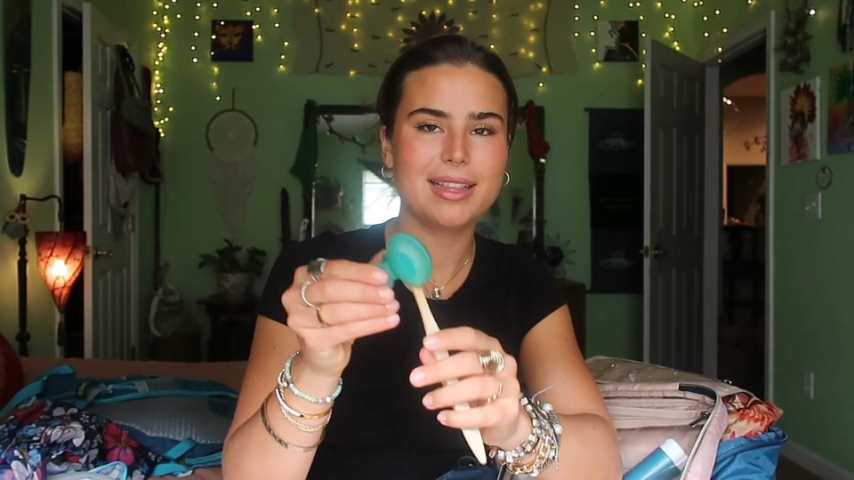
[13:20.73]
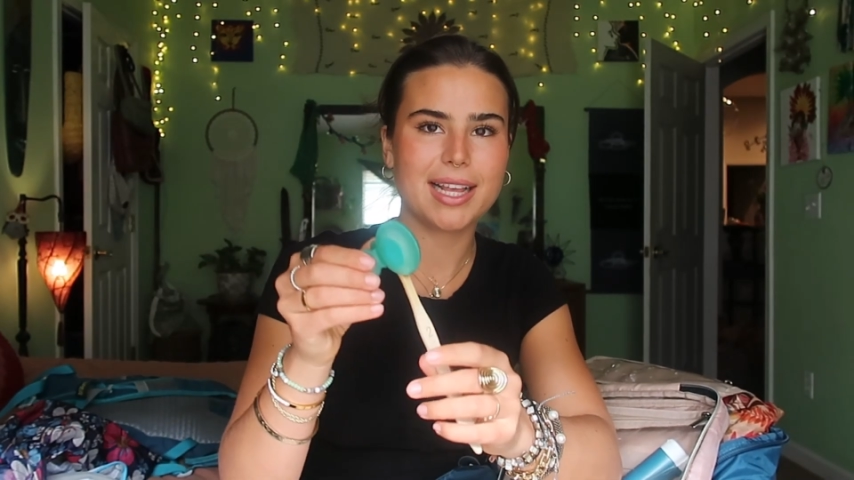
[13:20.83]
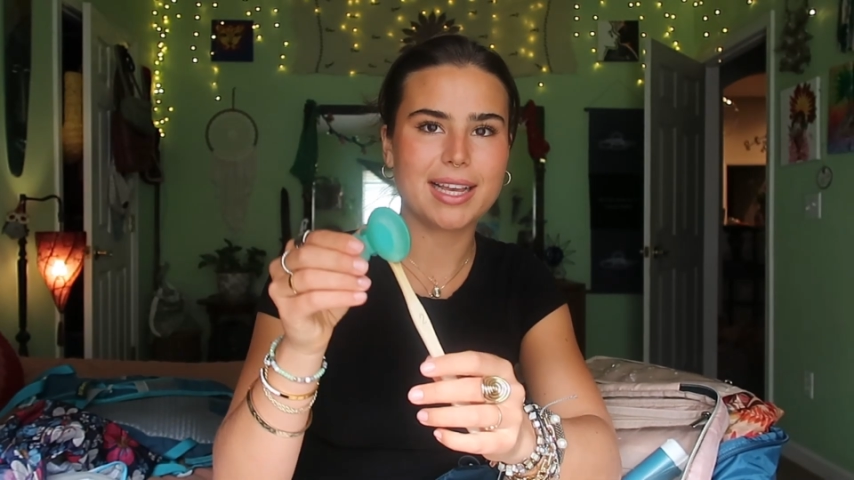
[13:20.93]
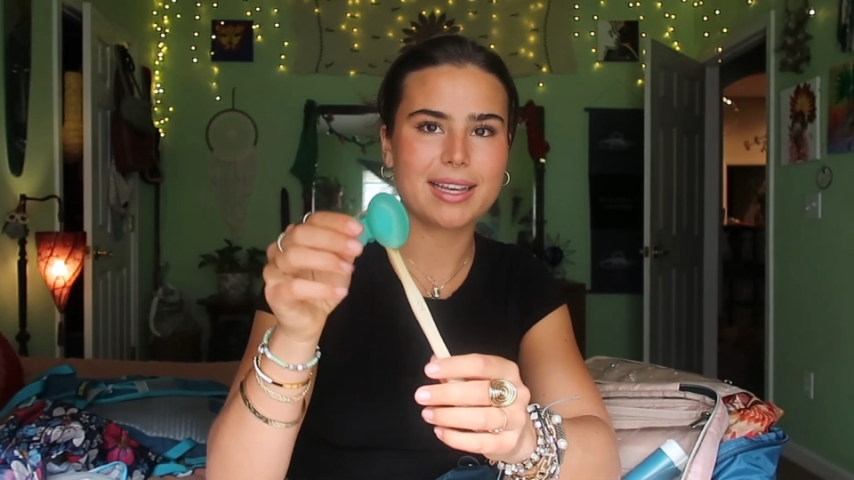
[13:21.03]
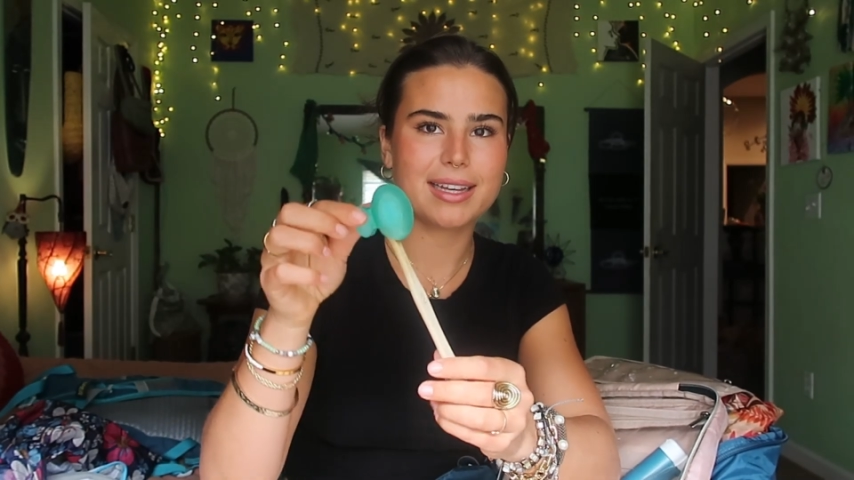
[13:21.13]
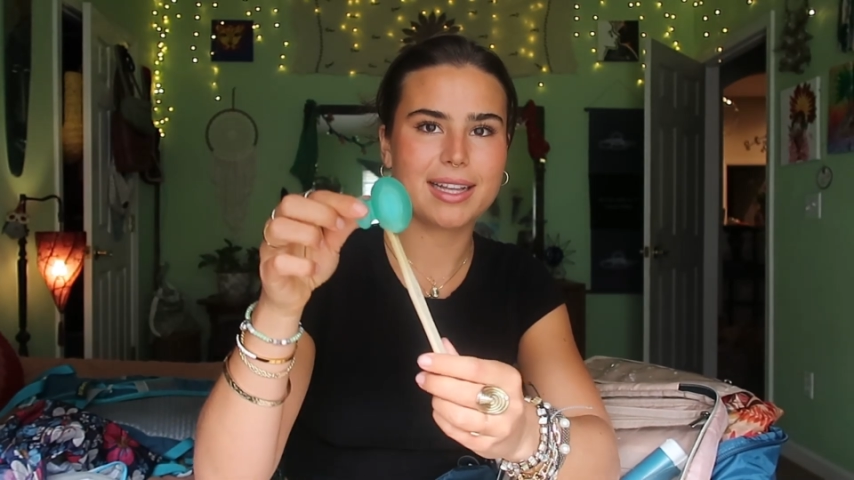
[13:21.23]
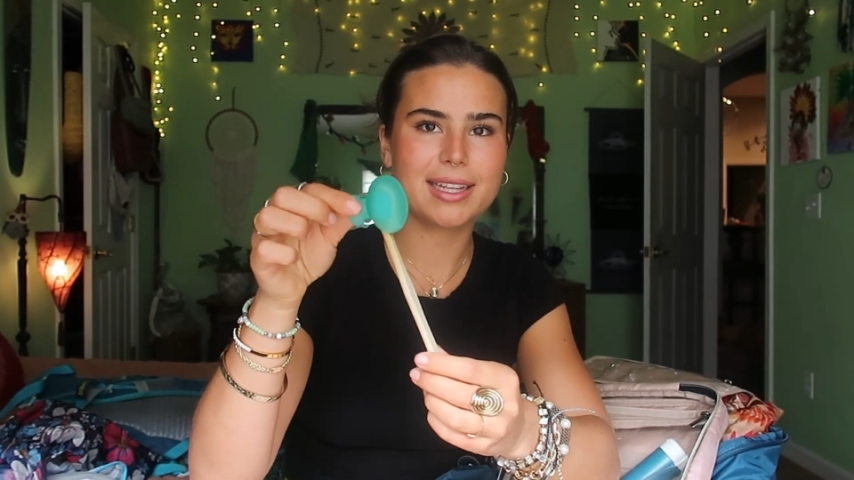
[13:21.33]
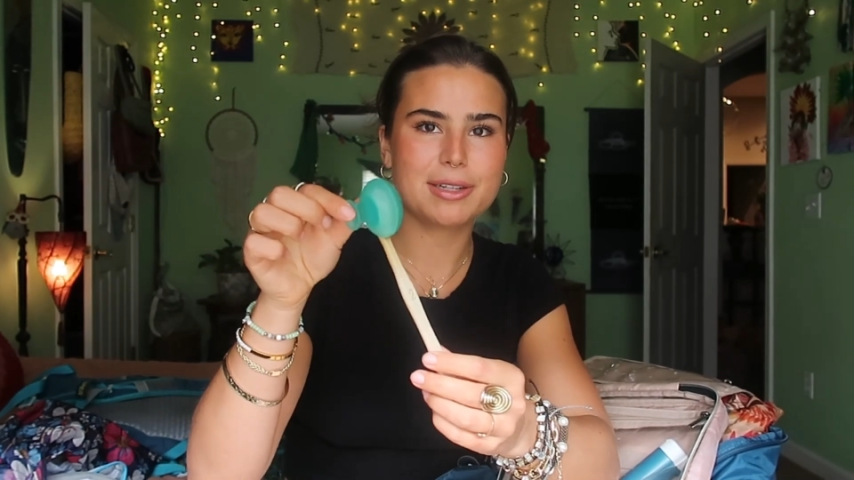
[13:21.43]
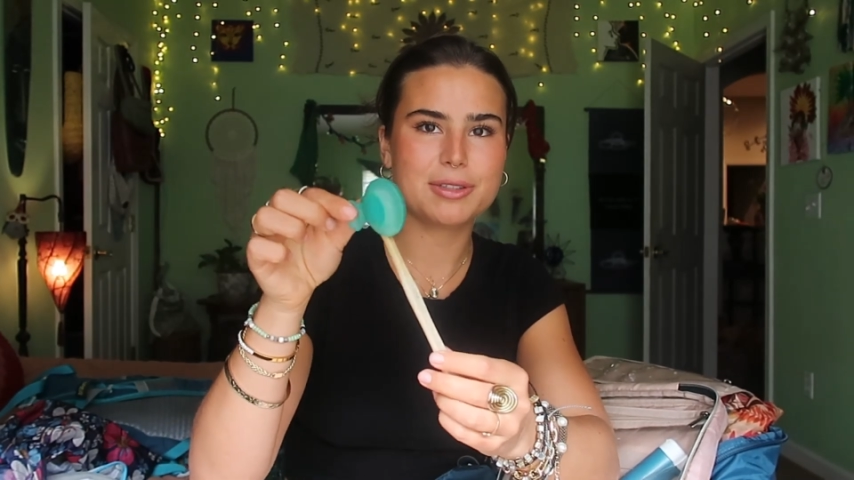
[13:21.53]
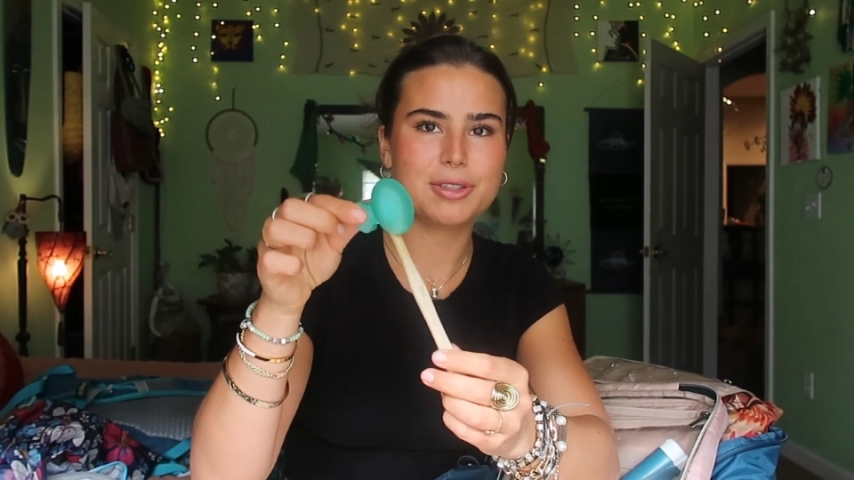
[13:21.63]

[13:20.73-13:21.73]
like a little